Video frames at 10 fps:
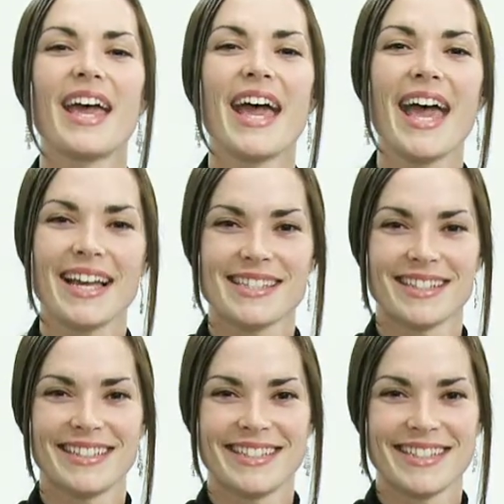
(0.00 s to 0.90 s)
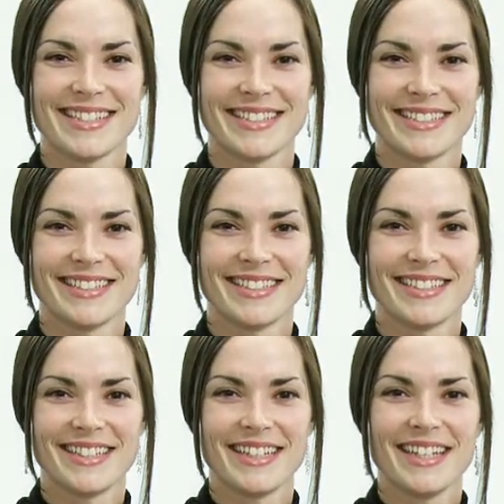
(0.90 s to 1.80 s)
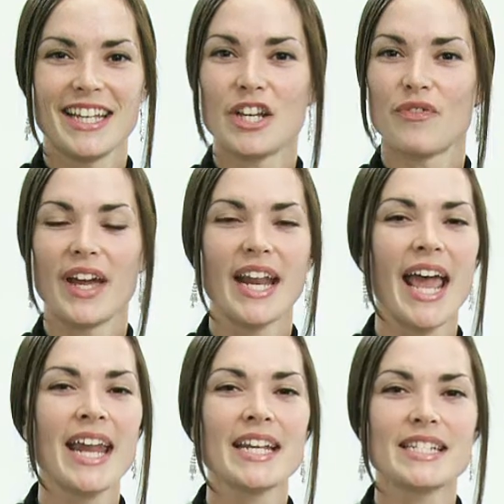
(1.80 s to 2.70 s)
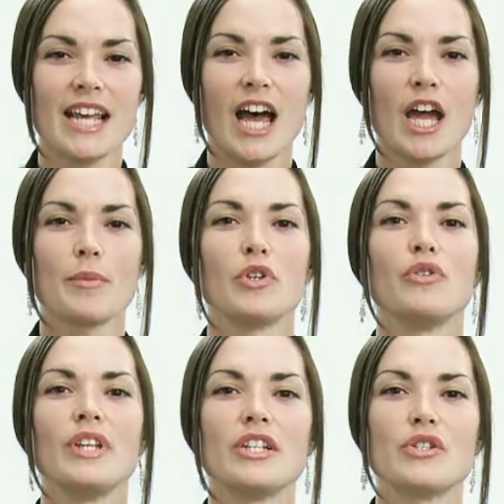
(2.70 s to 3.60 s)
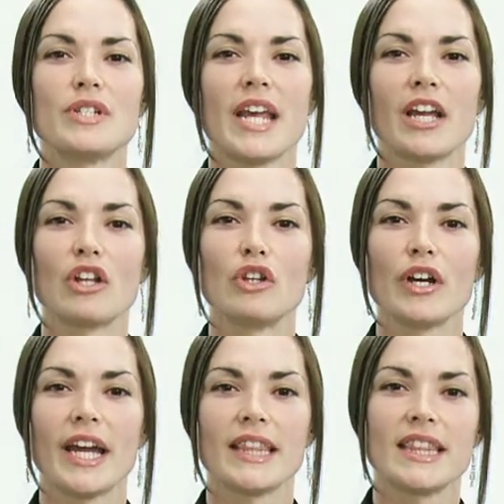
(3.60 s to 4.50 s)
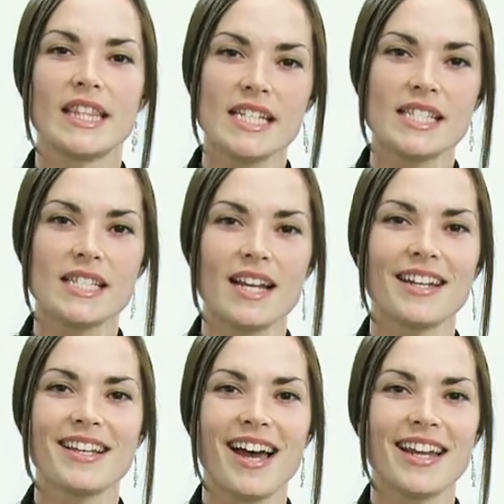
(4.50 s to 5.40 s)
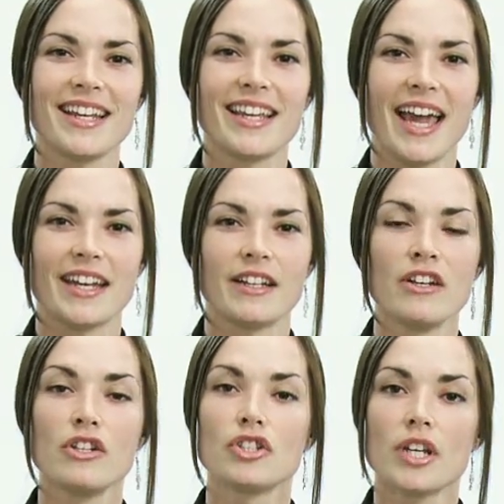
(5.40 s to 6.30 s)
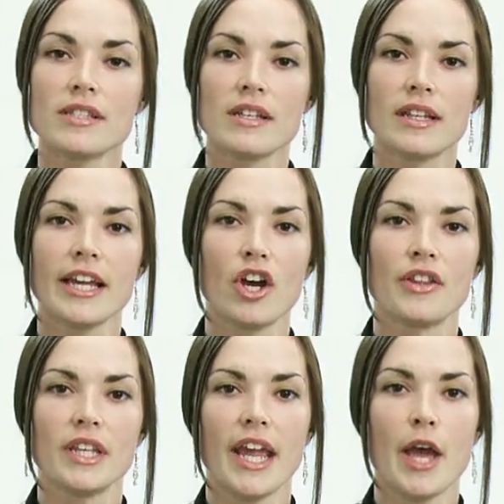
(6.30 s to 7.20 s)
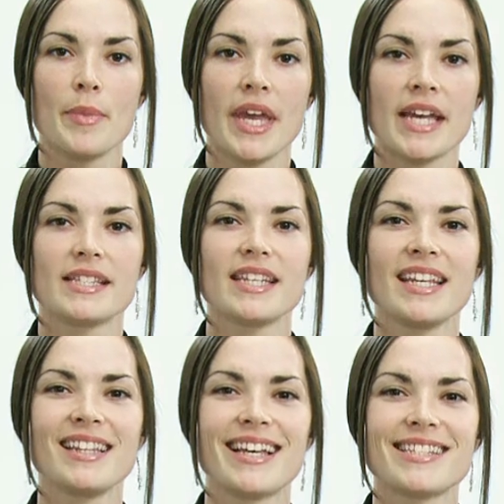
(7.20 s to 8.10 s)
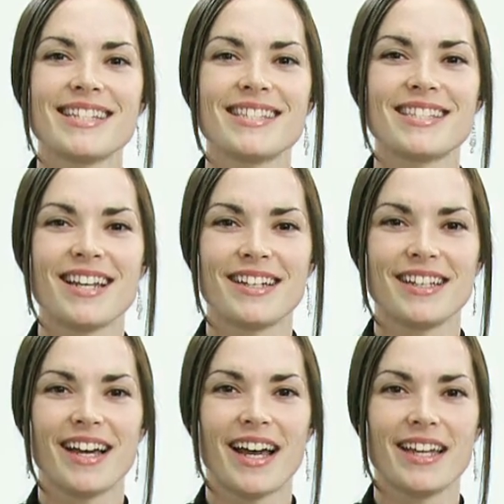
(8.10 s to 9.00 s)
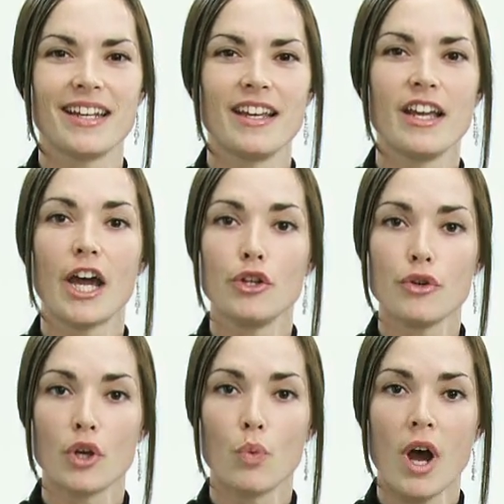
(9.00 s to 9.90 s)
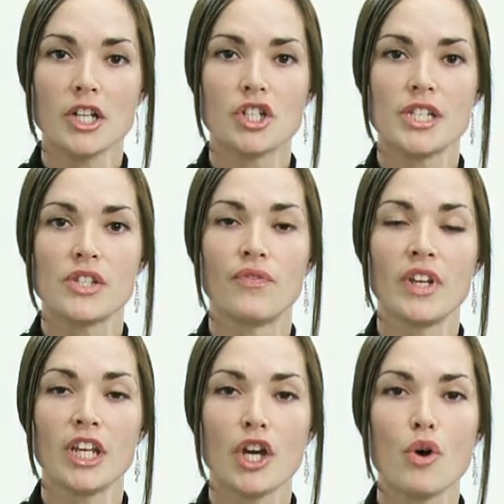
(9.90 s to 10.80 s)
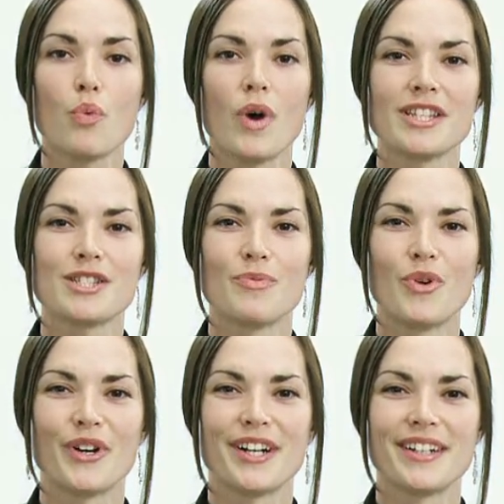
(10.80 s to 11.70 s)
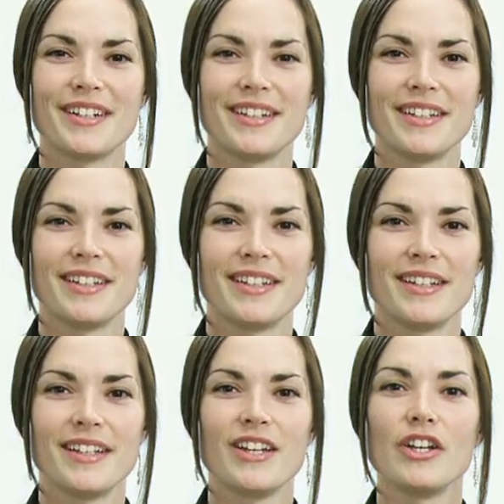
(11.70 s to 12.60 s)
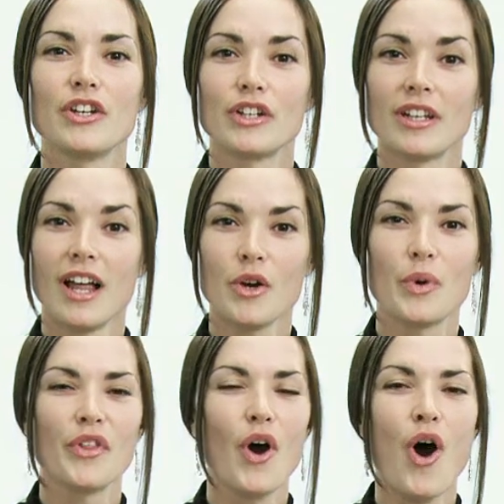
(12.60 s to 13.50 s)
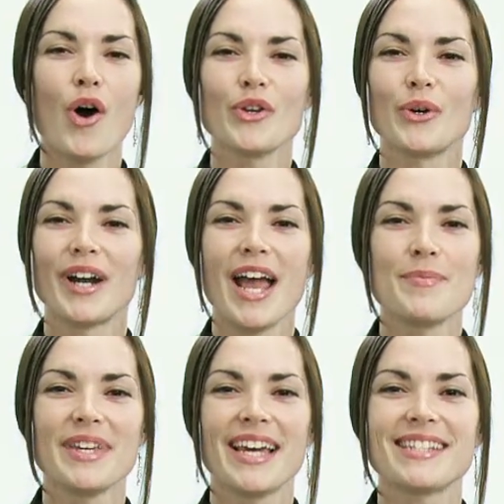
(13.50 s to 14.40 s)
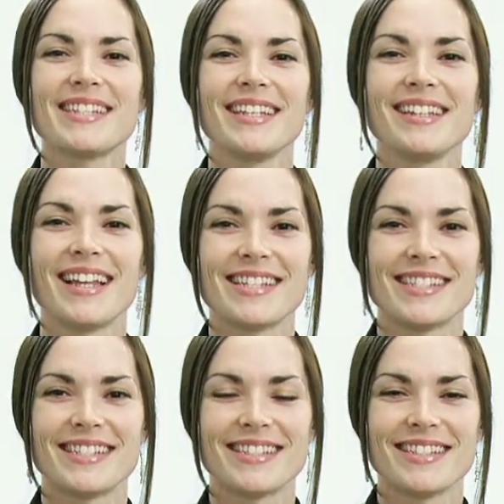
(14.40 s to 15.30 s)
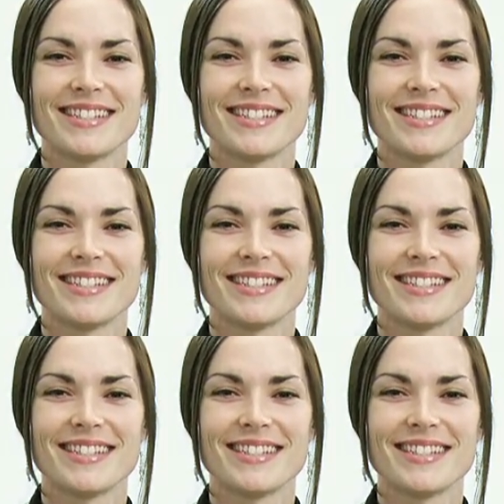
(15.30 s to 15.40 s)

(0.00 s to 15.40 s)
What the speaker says: Excellent! If at any time you need to take a look at this study guide again, just click on the MES eLessons study guide and you can watch this video once more. Good luck with all your MES eLessons!